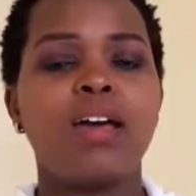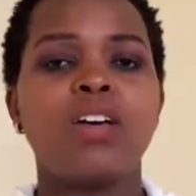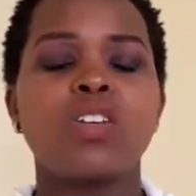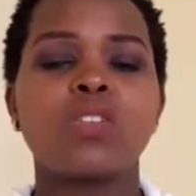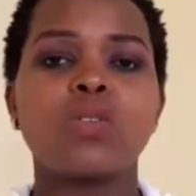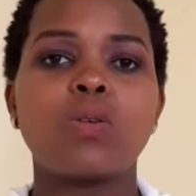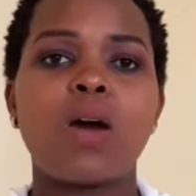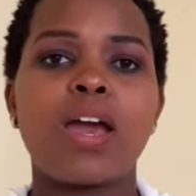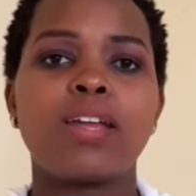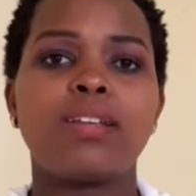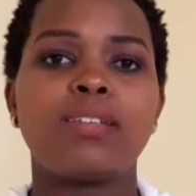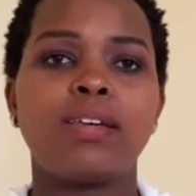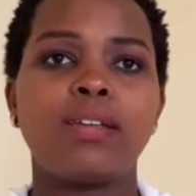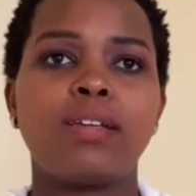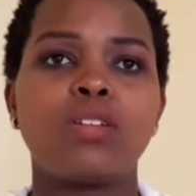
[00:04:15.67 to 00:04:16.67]
So I
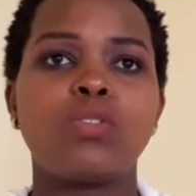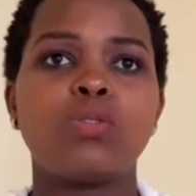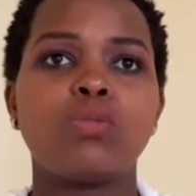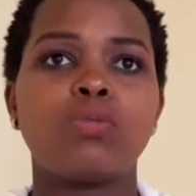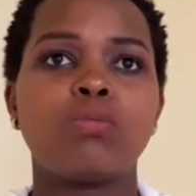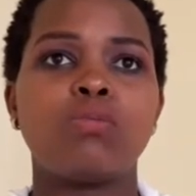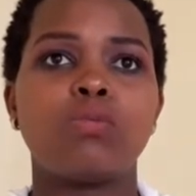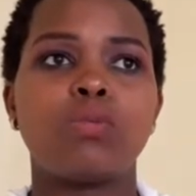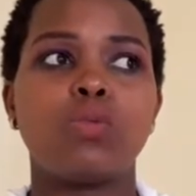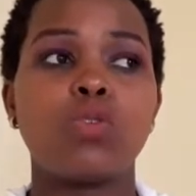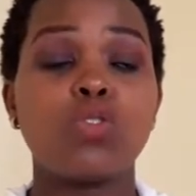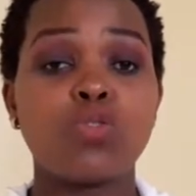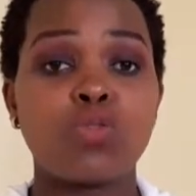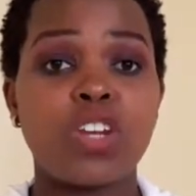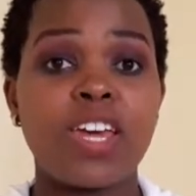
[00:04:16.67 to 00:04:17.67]
decided to go
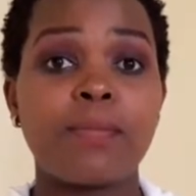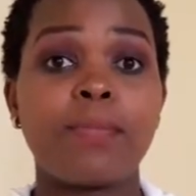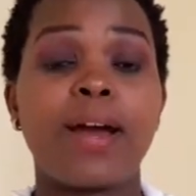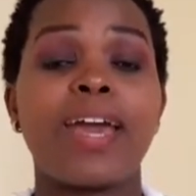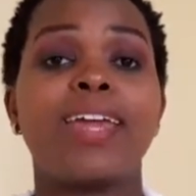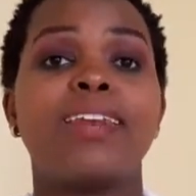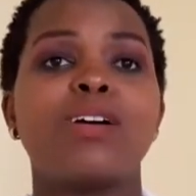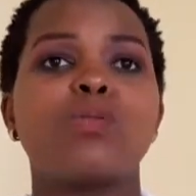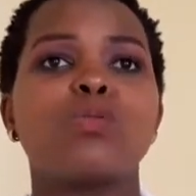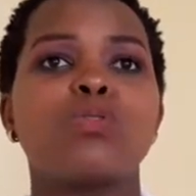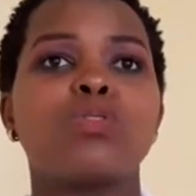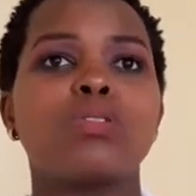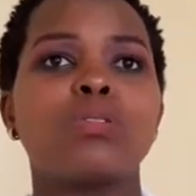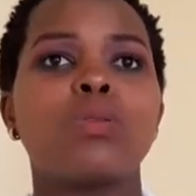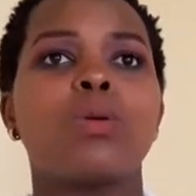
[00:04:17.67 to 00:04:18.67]
to NEMA and I was
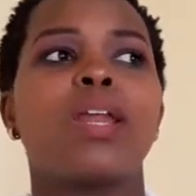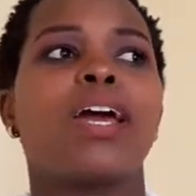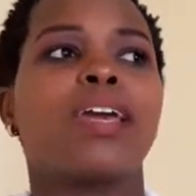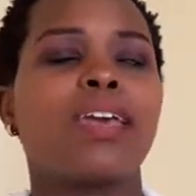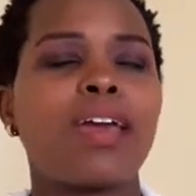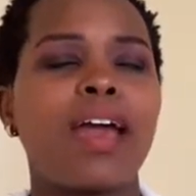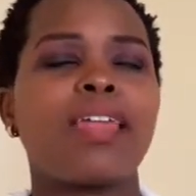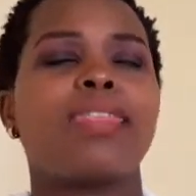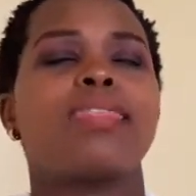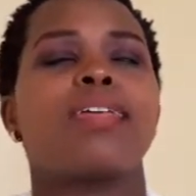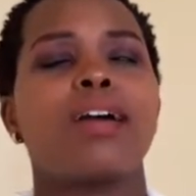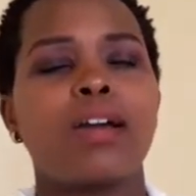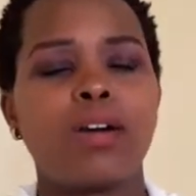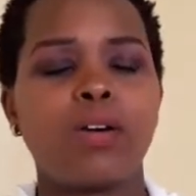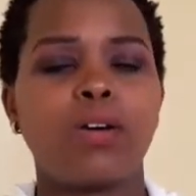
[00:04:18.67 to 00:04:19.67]
so lucky. I
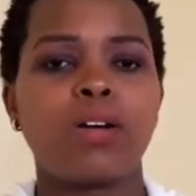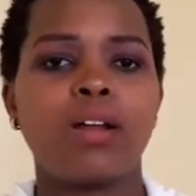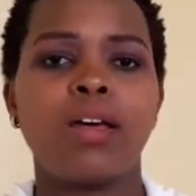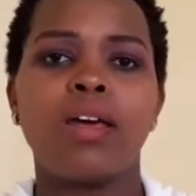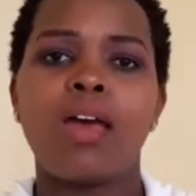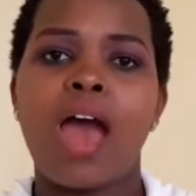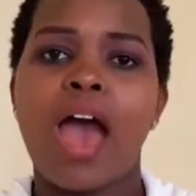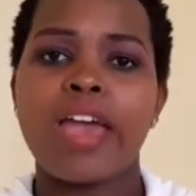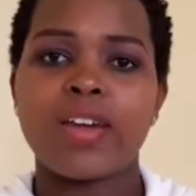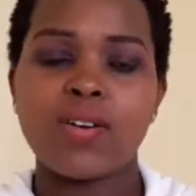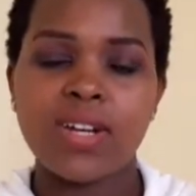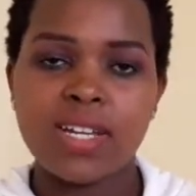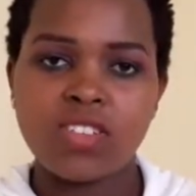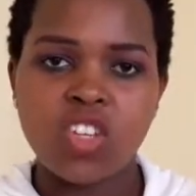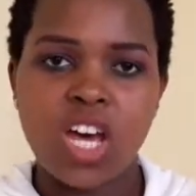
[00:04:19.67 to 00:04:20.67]
thank God I
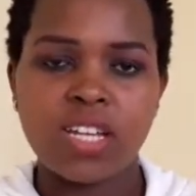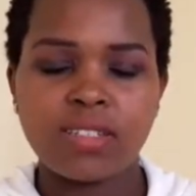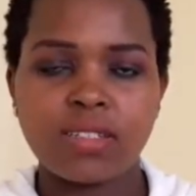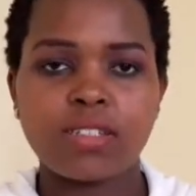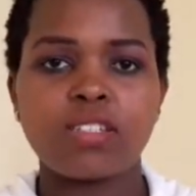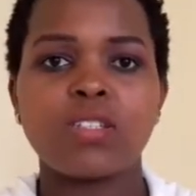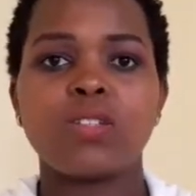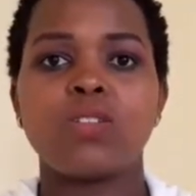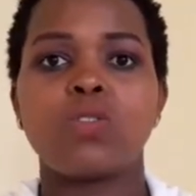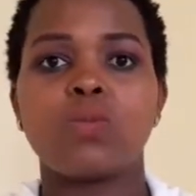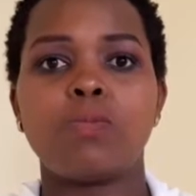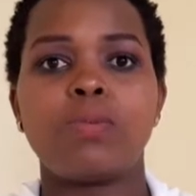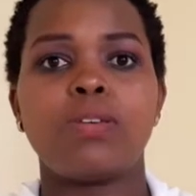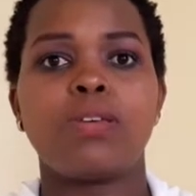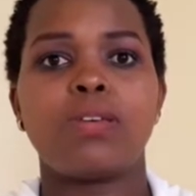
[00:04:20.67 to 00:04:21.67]
got a chance to
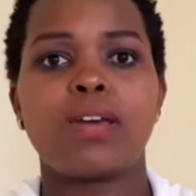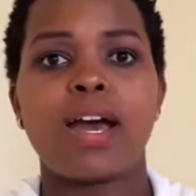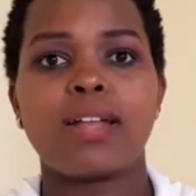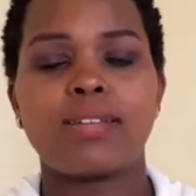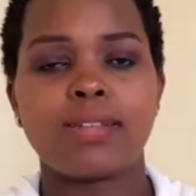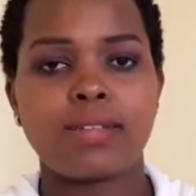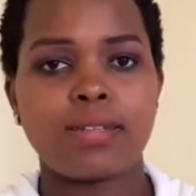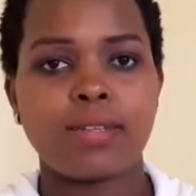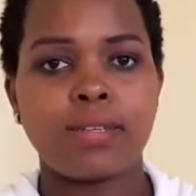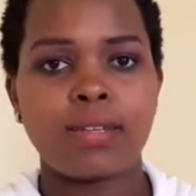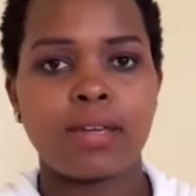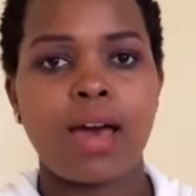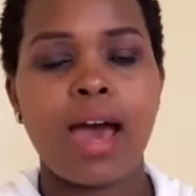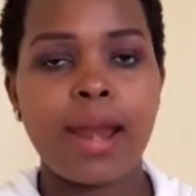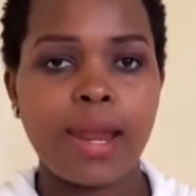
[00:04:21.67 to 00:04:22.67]
be at
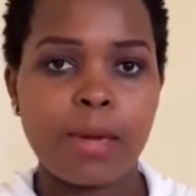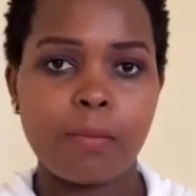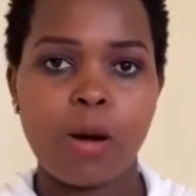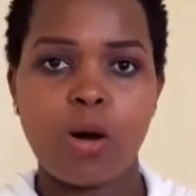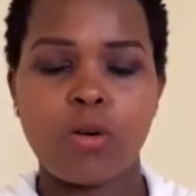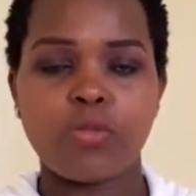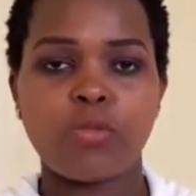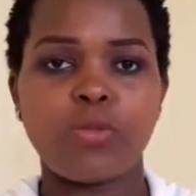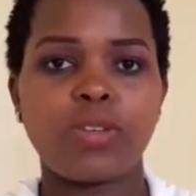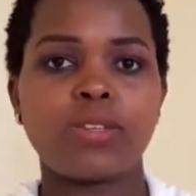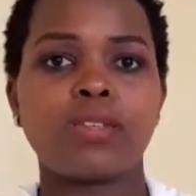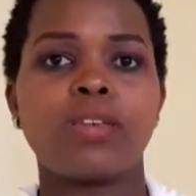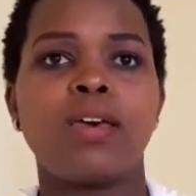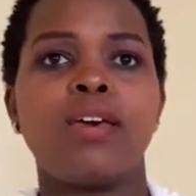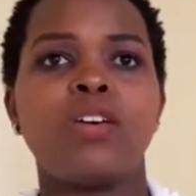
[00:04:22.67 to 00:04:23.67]
a NEMA
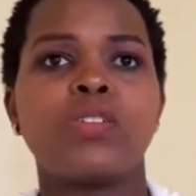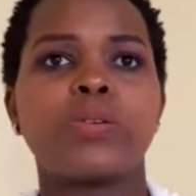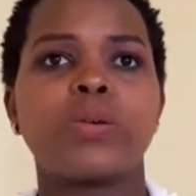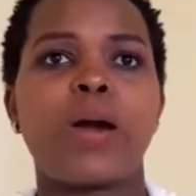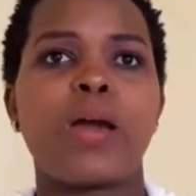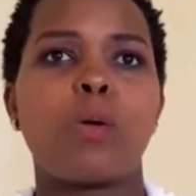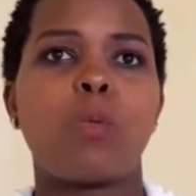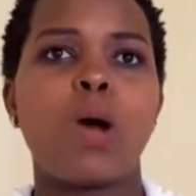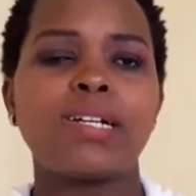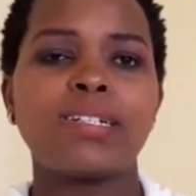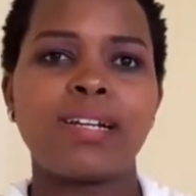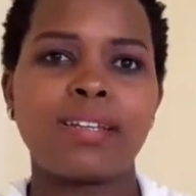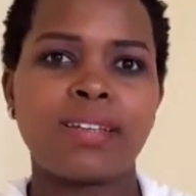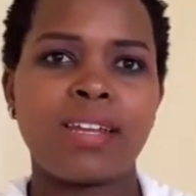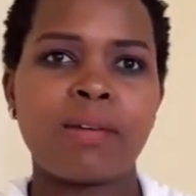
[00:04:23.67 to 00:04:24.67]
office. So I worked
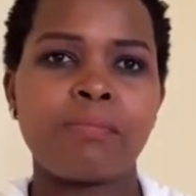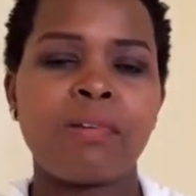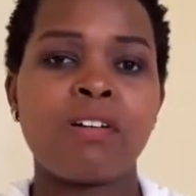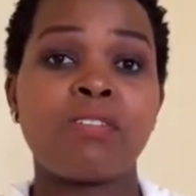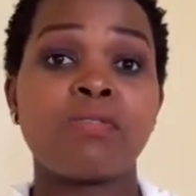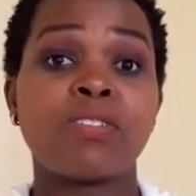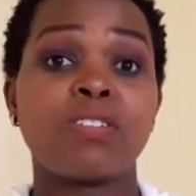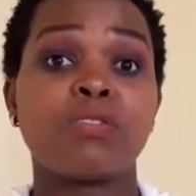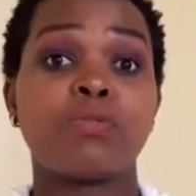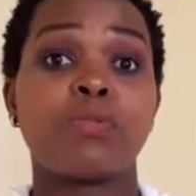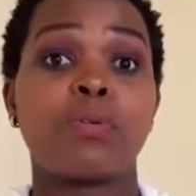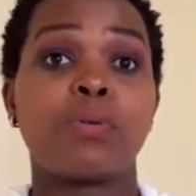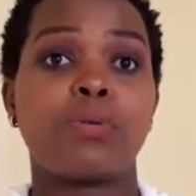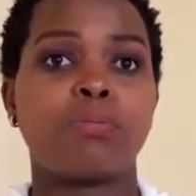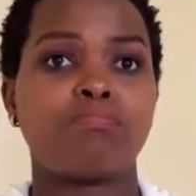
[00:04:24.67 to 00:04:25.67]
at the NEMA office
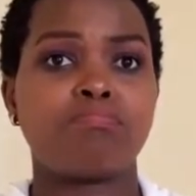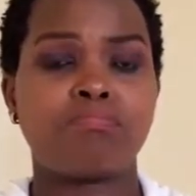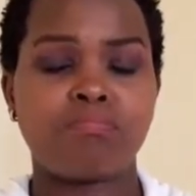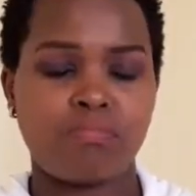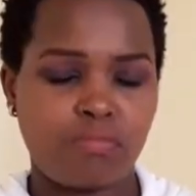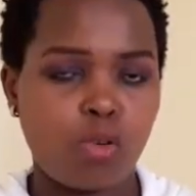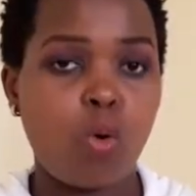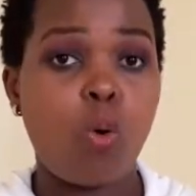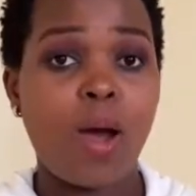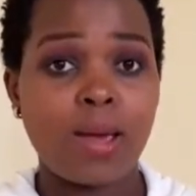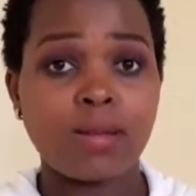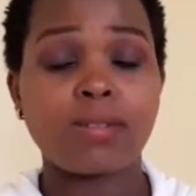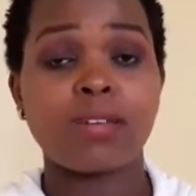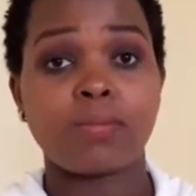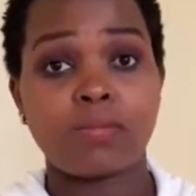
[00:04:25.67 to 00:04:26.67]
for
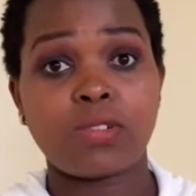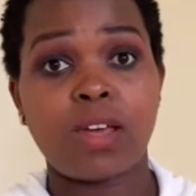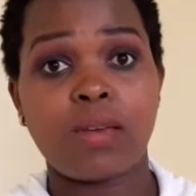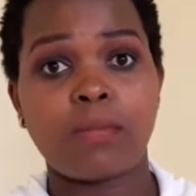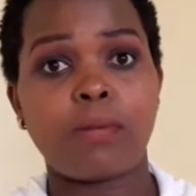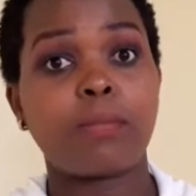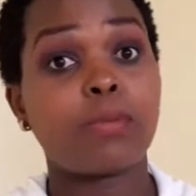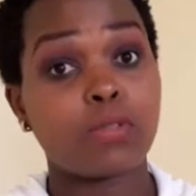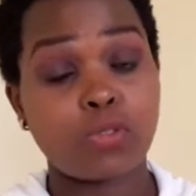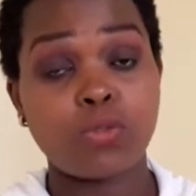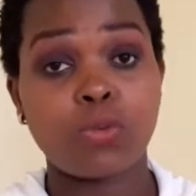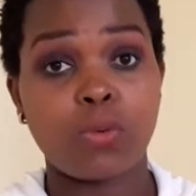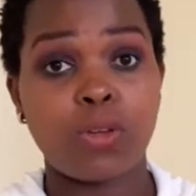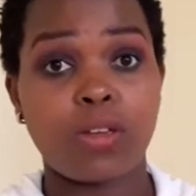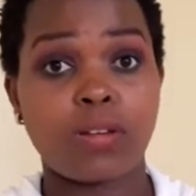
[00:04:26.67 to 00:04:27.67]
quite some time, about
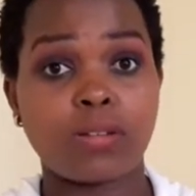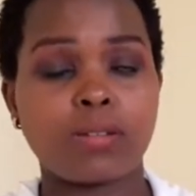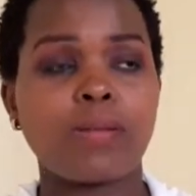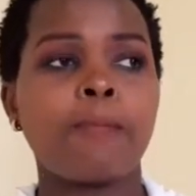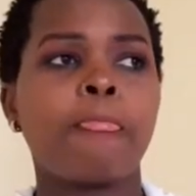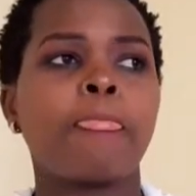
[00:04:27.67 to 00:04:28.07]
2 years.